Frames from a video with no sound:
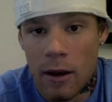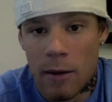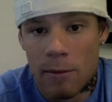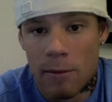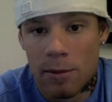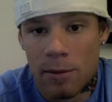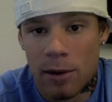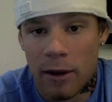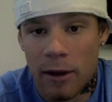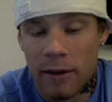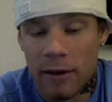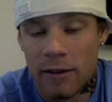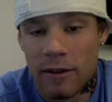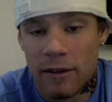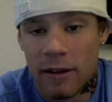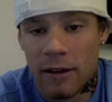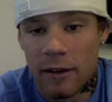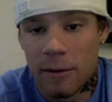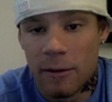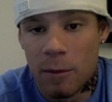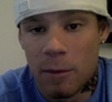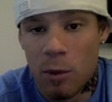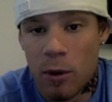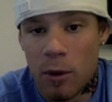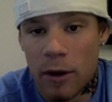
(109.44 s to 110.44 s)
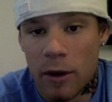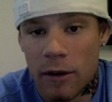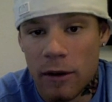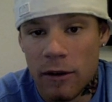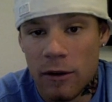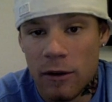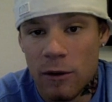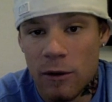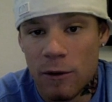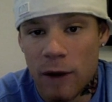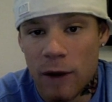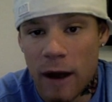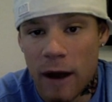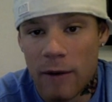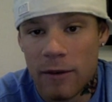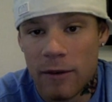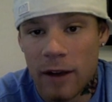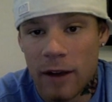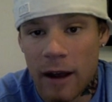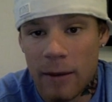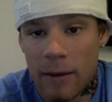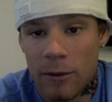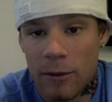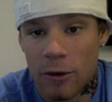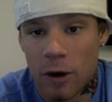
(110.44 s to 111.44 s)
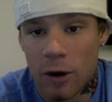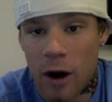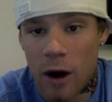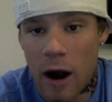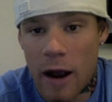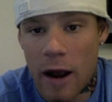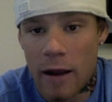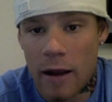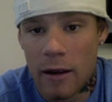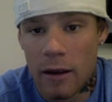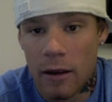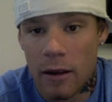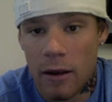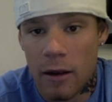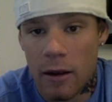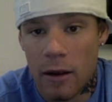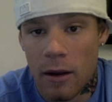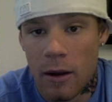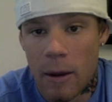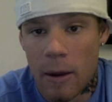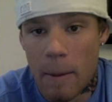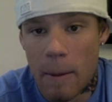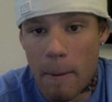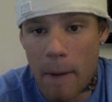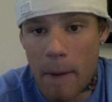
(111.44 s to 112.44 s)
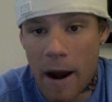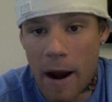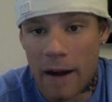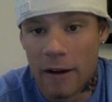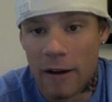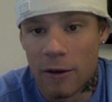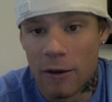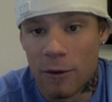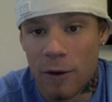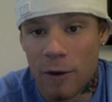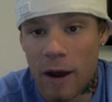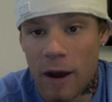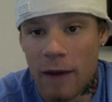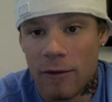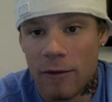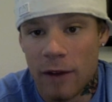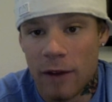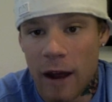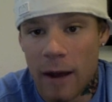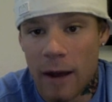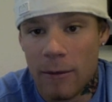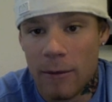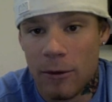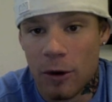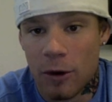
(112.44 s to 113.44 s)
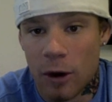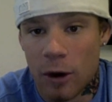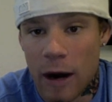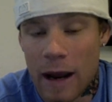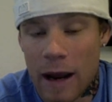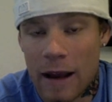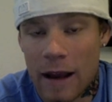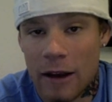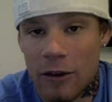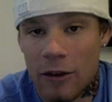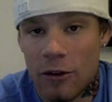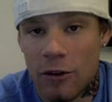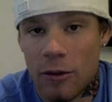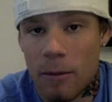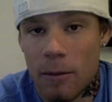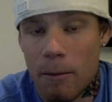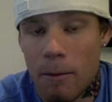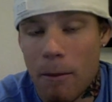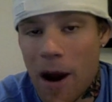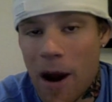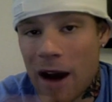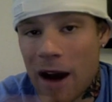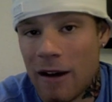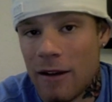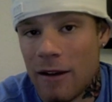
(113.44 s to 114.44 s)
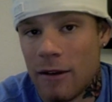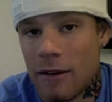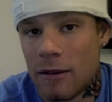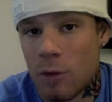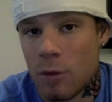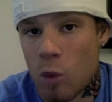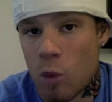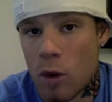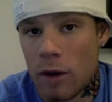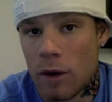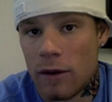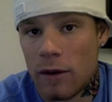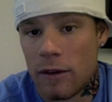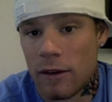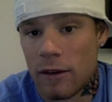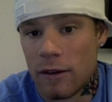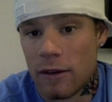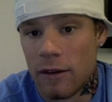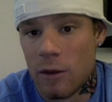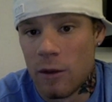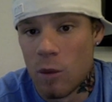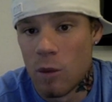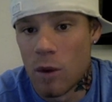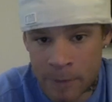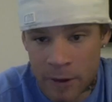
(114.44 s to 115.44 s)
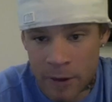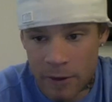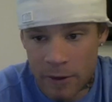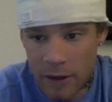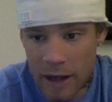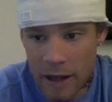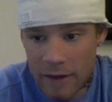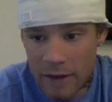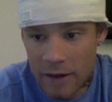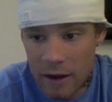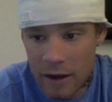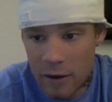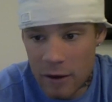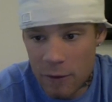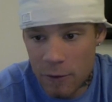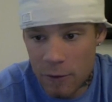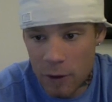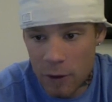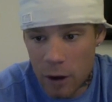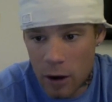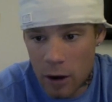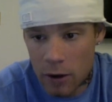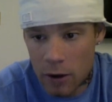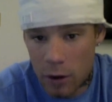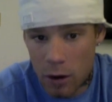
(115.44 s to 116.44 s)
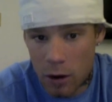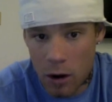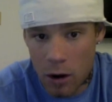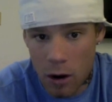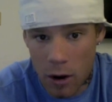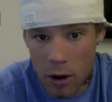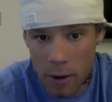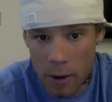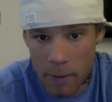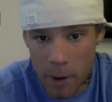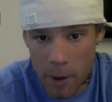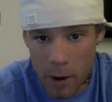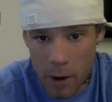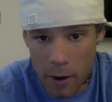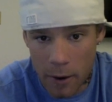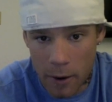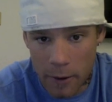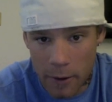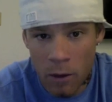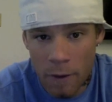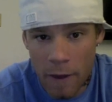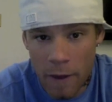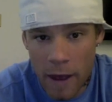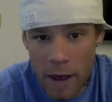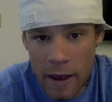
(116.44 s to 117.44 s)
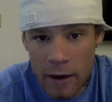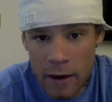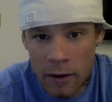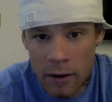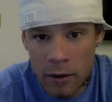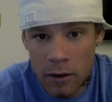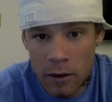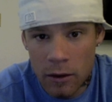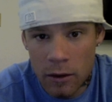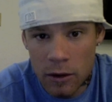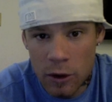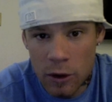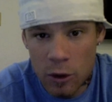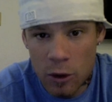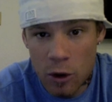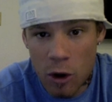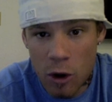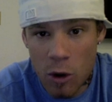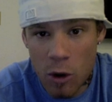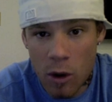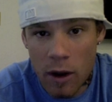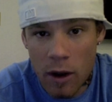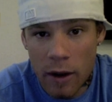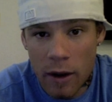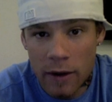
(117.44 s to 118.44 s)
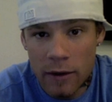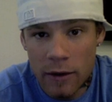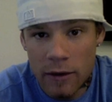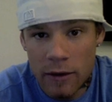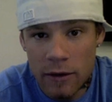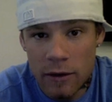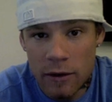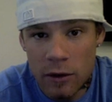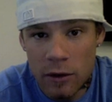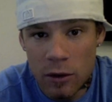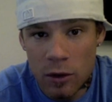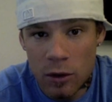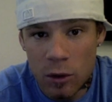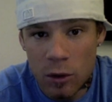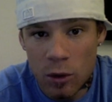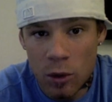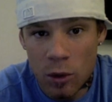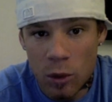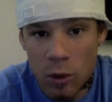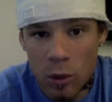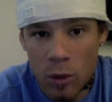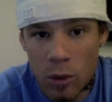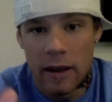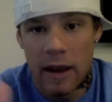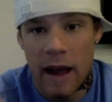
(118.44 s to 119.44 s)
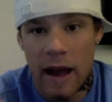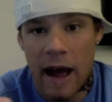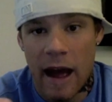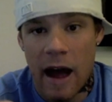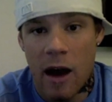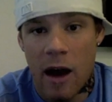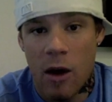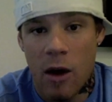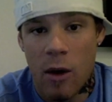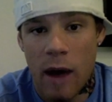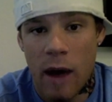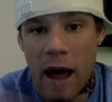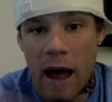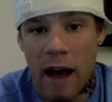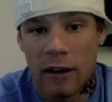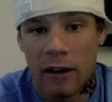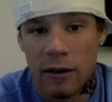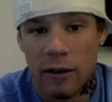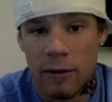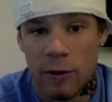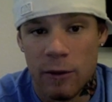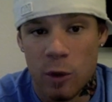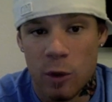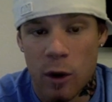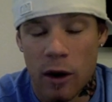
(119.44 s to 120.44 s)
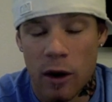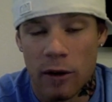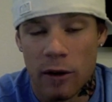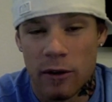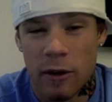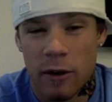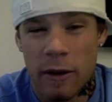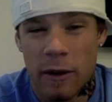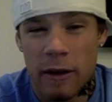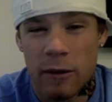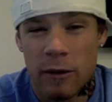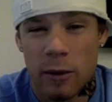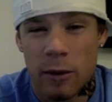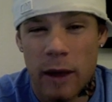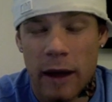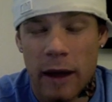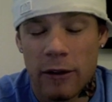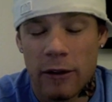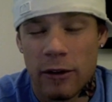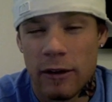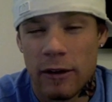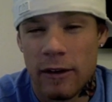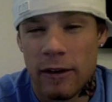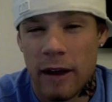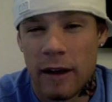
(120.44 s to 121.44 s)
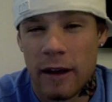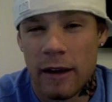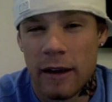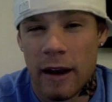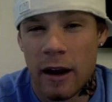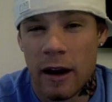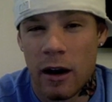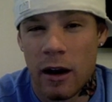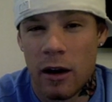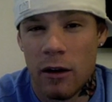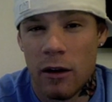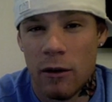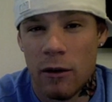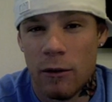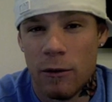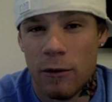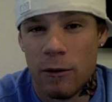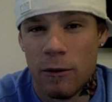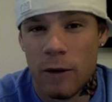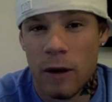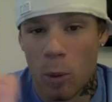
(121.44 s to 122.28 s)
plus 6.25 times your height minus 5 times your age minus 161. So that's how you figure out your RMR. Then you go on to how active you are. So this will actually take care of